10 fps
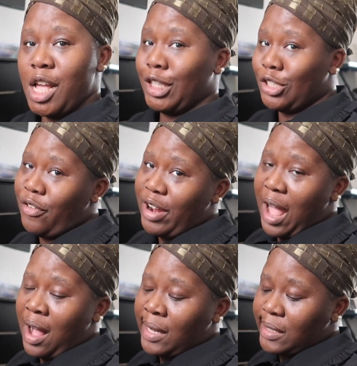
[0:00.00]
Sorry
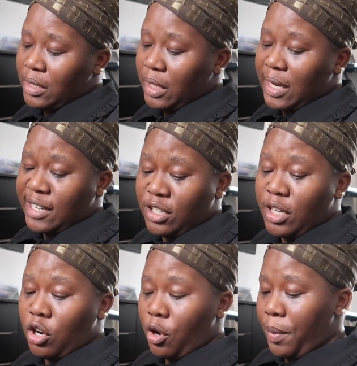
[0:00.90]
guys, the thing
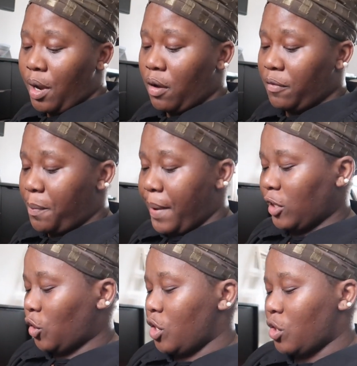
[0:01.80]
actually cut me off. The
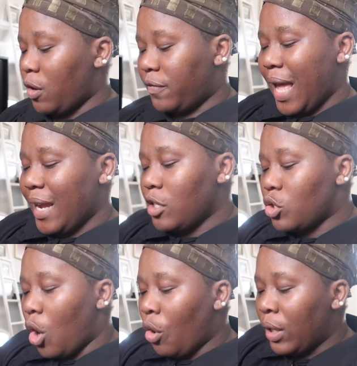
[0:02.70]
battery is off. That is
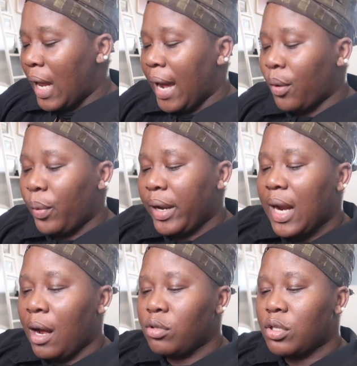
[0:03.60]
all I went
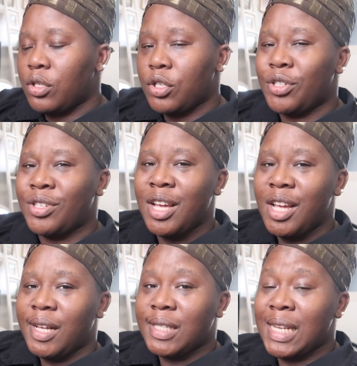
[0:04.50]
out to do
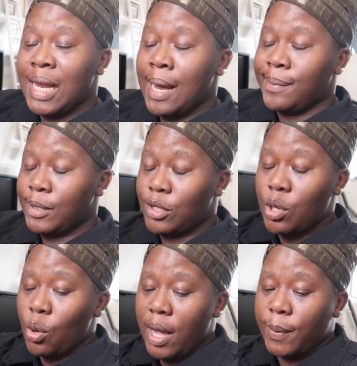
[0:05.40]
today. I'm
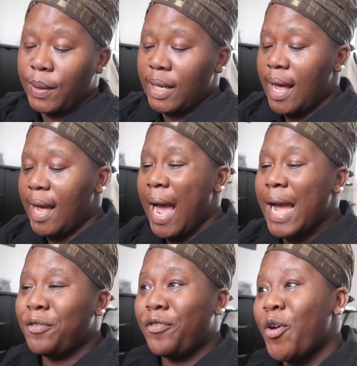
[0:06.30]
so happy that
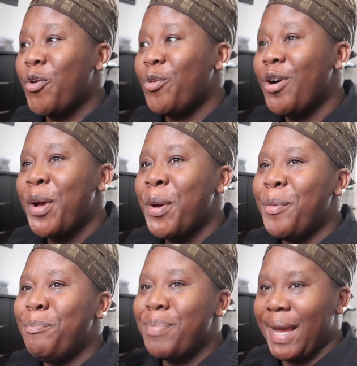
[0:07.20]
I feel
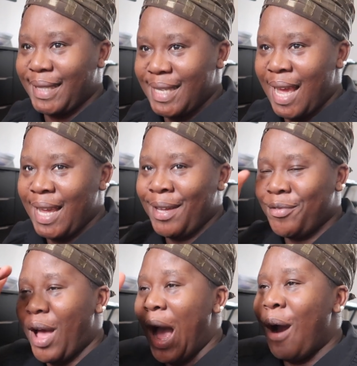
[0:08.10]
better.
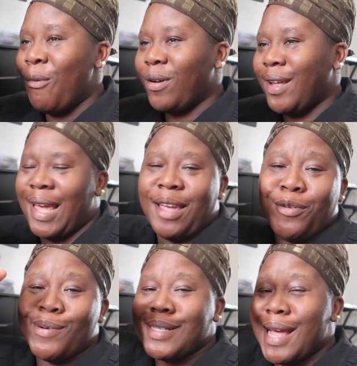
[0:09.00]
If I if
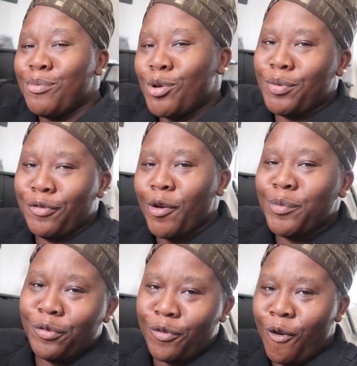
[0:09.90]
it was I bought before
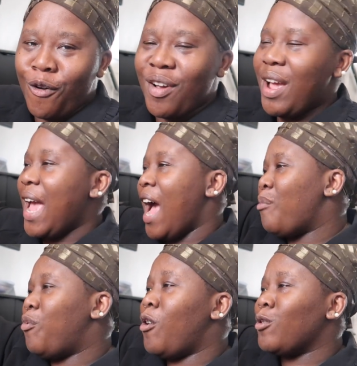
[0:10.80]
before I
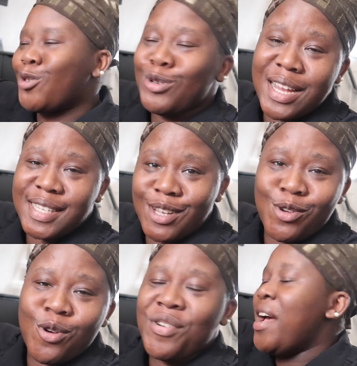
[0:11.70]
bought two days
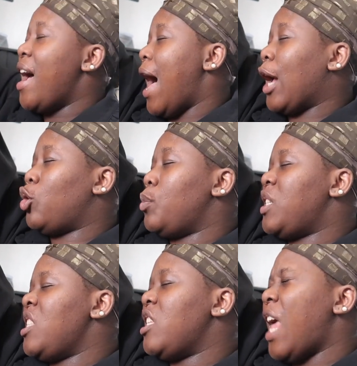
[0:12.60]
ago, I'm gonna be
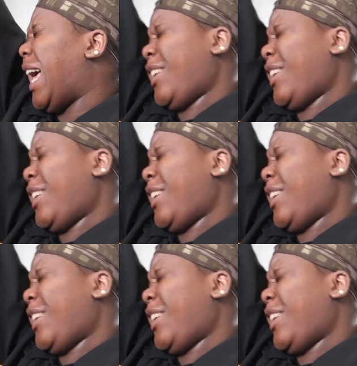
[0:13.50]
sneezing,